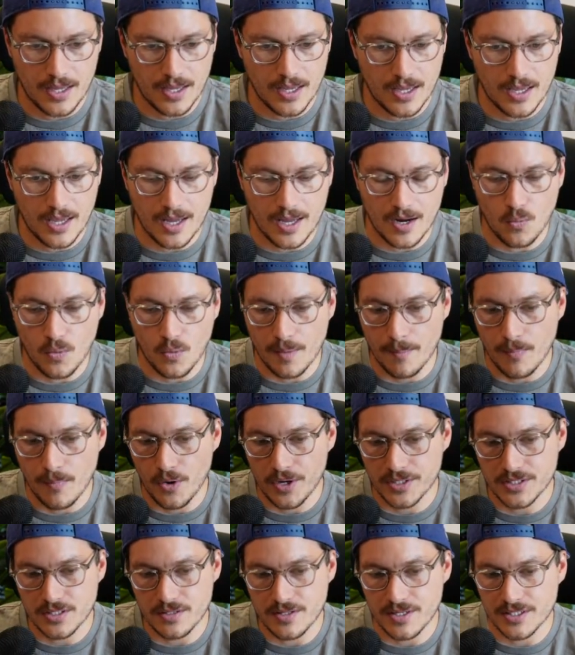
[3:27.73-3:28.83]
And I want to
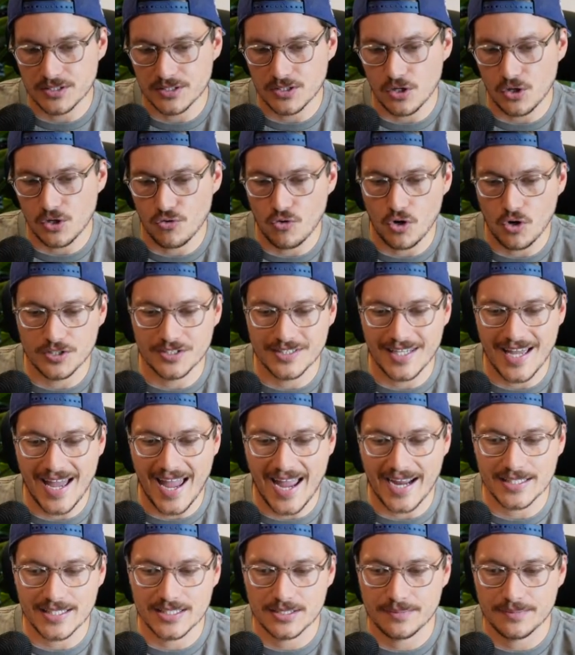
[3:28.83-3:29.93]
monitor this across
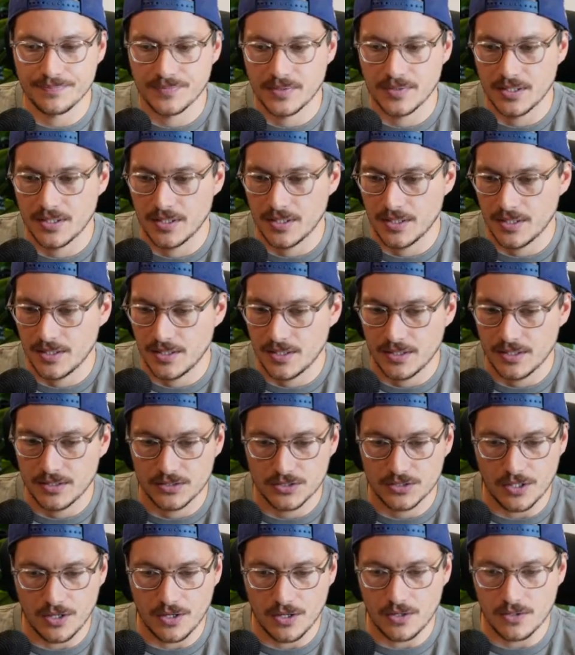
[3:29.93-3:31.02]
X.
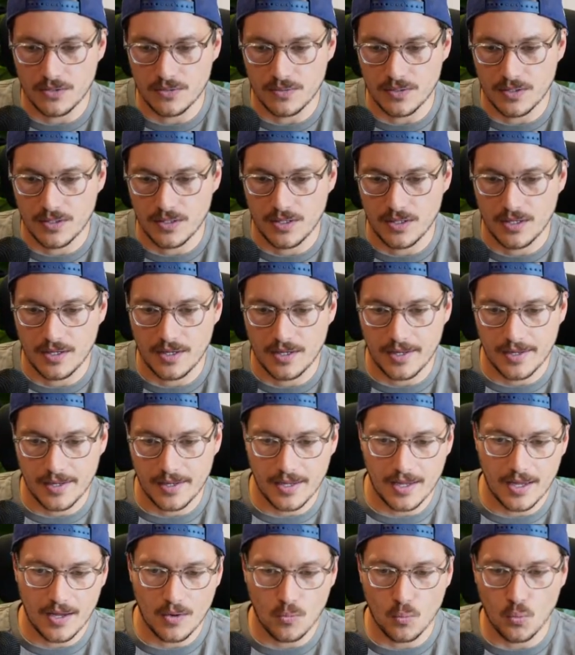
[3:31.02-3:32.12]
So
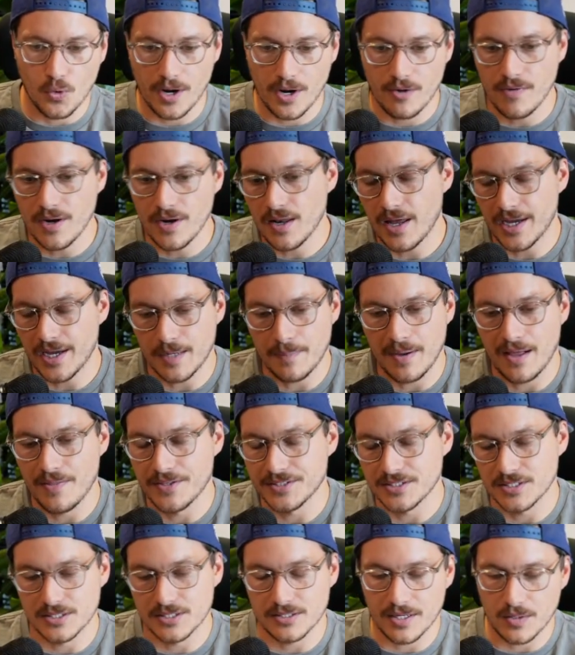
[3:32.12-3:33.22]
what I really like about this
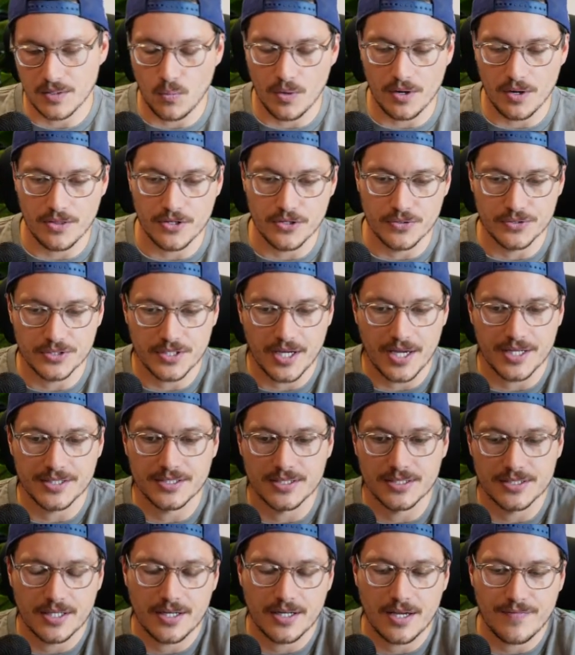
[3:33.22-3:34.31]
is like one of the use cases
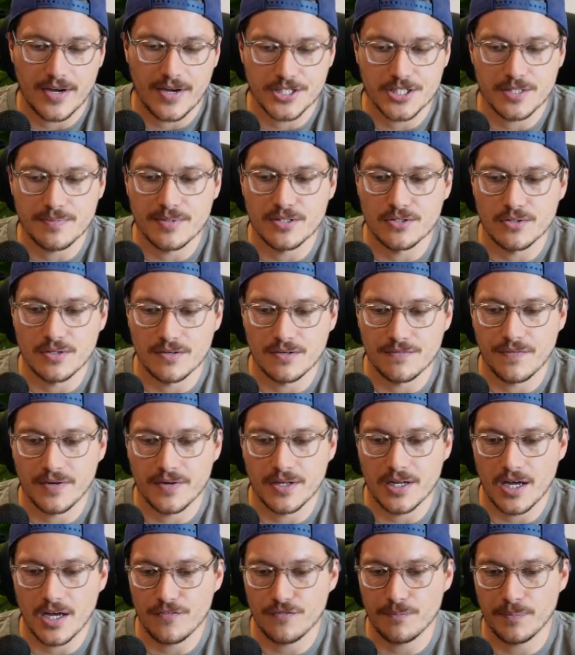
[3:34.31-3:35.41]
that I've actually been doing, funny
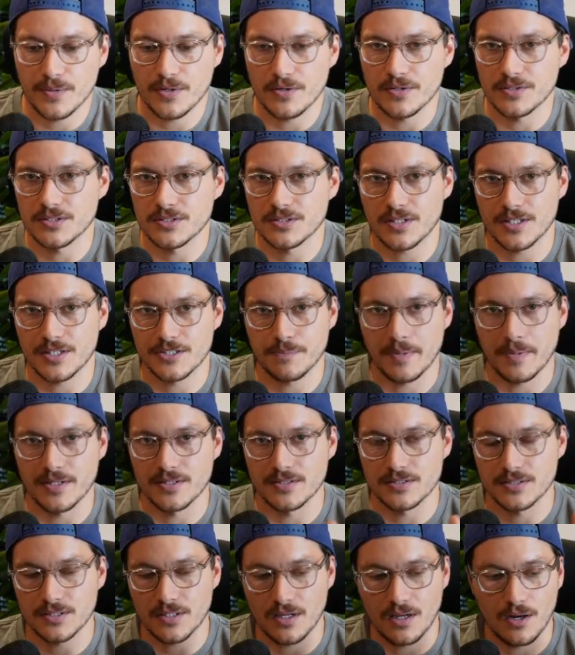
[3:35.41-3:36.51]
enough, because I
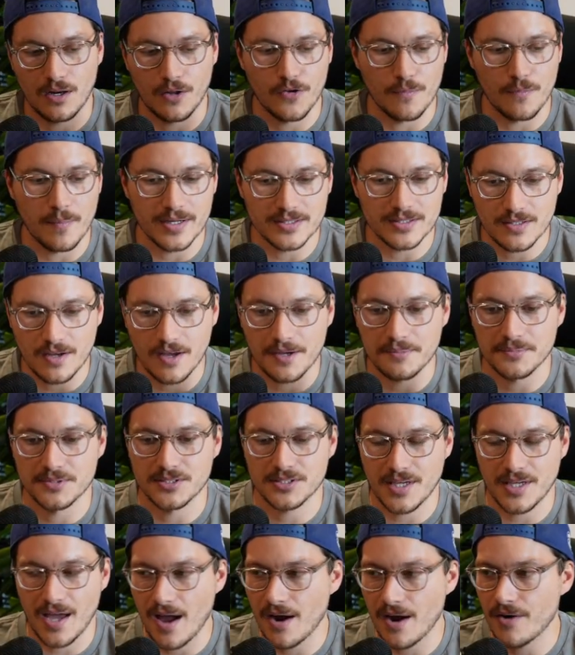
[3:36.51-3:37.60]
spend a lot of my time
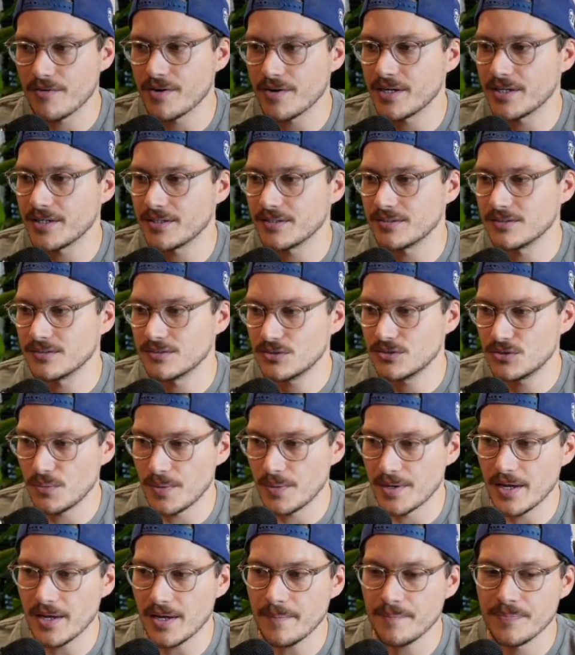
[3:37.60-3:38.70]
scouring
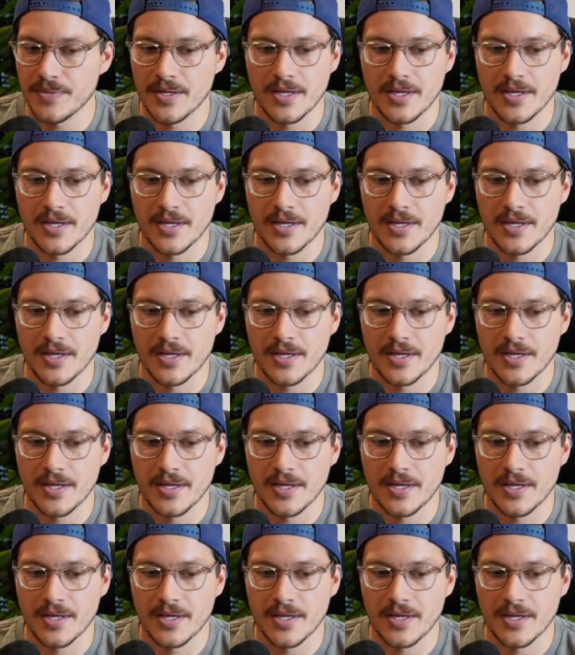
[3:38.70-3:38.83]
Twitter.